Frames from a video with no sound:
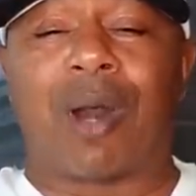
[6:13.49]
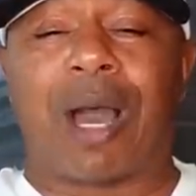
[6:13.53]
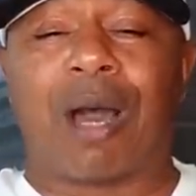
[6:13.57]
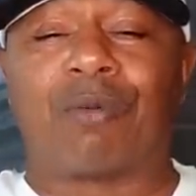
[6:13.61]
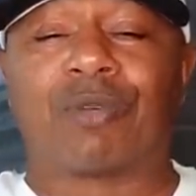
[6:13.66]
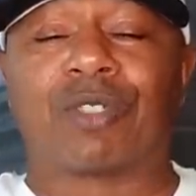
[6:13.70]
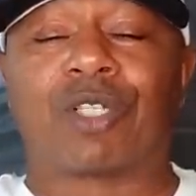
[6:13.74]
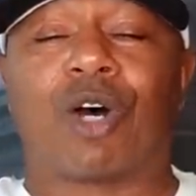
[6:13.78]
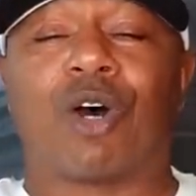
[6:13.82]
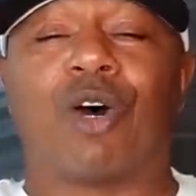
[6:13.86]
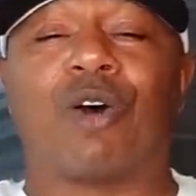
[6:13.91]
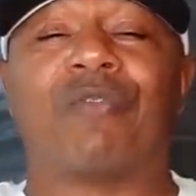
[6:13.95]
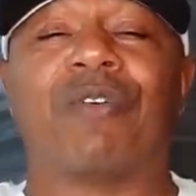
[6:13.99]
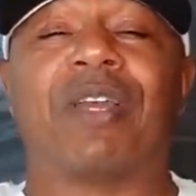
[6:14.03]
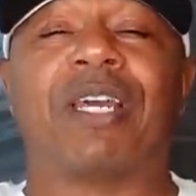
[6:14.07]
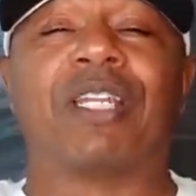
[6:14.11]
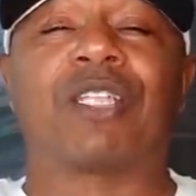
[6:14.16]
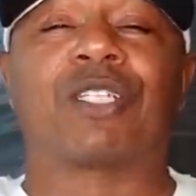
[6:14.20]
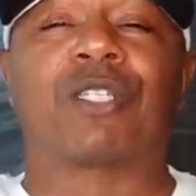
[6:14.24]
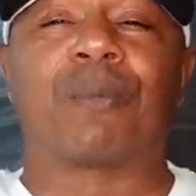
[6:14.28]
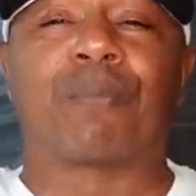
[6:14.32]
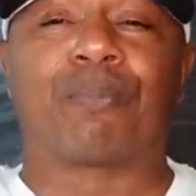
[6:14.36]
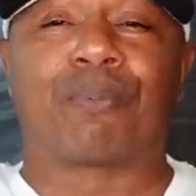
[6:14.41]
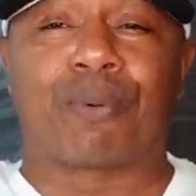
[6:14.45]
I was already
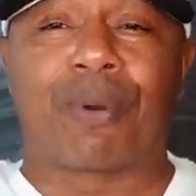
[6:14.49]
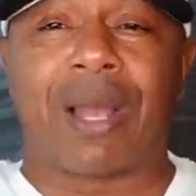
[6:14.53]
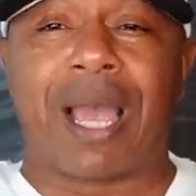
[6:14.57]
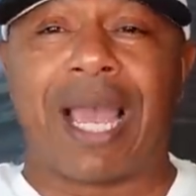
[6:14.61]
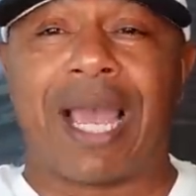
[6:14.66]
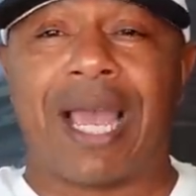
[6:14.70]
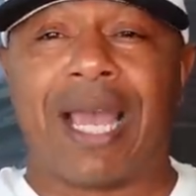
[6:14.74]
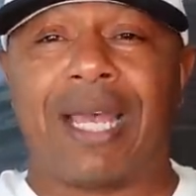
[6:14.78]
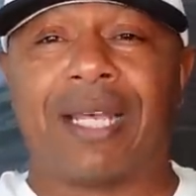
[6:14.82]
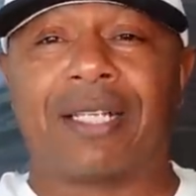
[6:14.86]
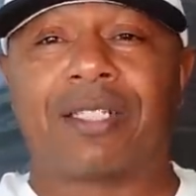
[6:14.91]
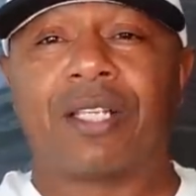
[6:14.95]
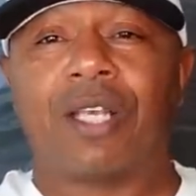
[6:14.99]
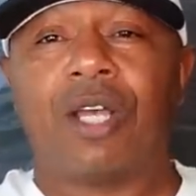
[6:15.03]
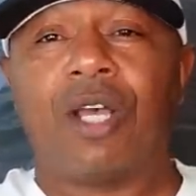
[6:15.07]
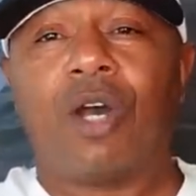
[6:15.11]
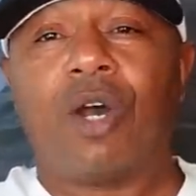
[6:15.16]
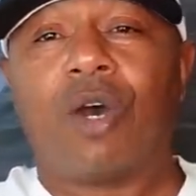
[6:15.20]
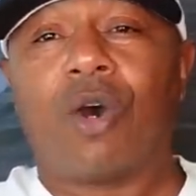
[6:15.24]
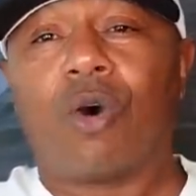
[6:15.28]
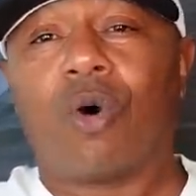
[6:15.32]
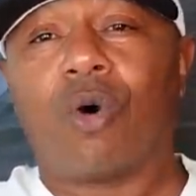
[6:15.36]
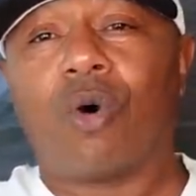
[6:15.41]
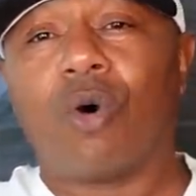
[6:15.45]
surprised
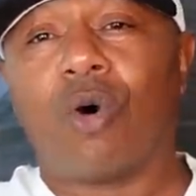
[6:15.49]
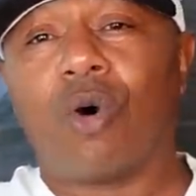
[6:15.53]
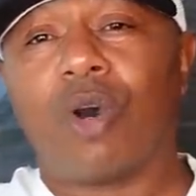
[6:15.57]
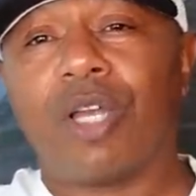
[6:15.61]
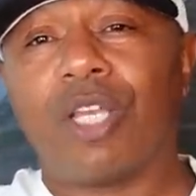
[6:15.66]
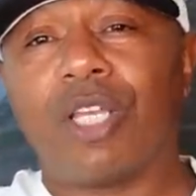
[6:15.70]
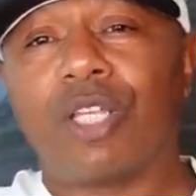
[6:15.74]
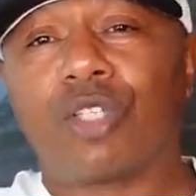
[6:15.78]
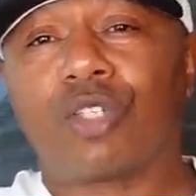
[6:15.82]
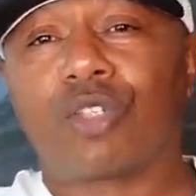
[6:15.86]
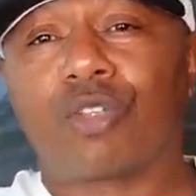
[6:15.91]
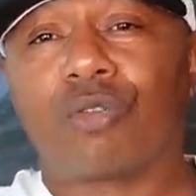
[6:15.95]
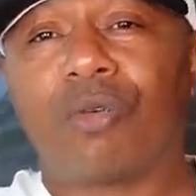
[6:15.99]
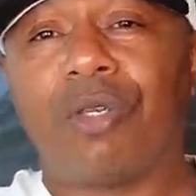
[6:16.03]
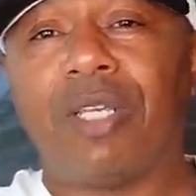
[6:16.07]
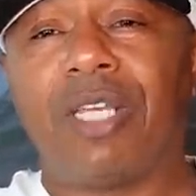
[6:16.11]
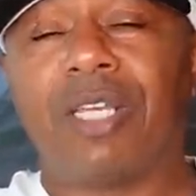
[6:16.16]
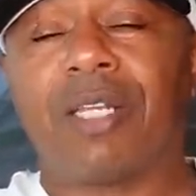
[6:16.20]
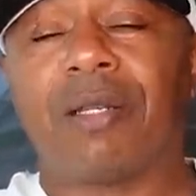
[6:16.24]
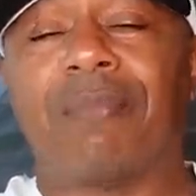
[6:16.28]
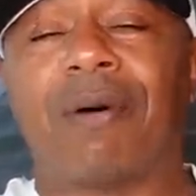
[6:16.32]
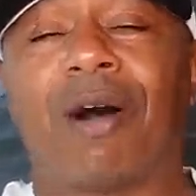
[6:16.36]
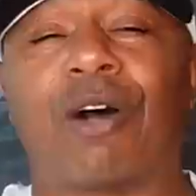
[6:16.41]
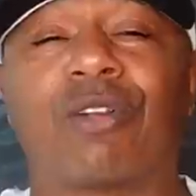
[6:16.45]
or
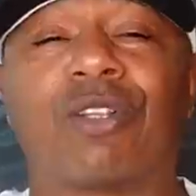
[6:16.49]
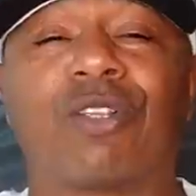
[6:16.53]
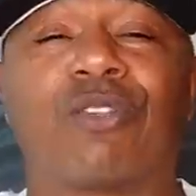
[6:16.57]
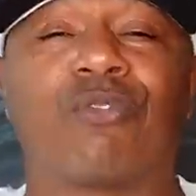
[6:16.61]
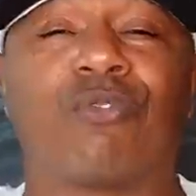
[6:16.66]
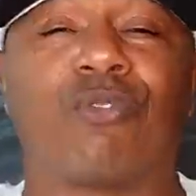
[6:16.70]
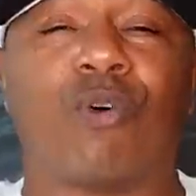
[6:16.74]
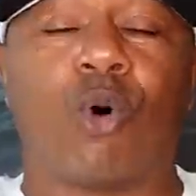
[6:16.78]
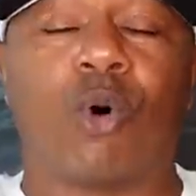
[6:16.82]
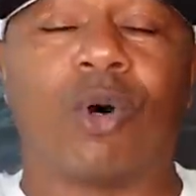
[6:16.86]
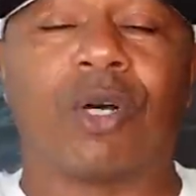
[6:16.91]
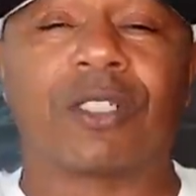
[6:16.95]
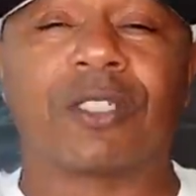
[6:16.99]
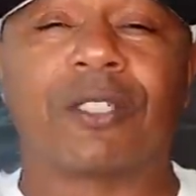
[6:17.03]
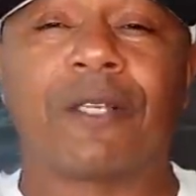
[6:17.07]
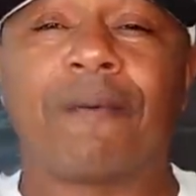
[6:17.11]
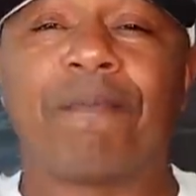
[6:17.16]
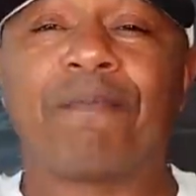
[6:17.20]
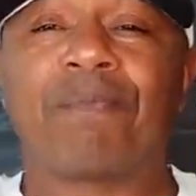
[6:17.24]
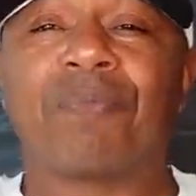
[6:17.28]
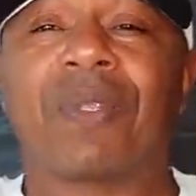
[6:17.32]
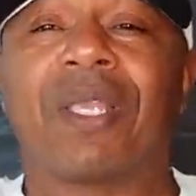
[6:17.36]
intrigued about his voice.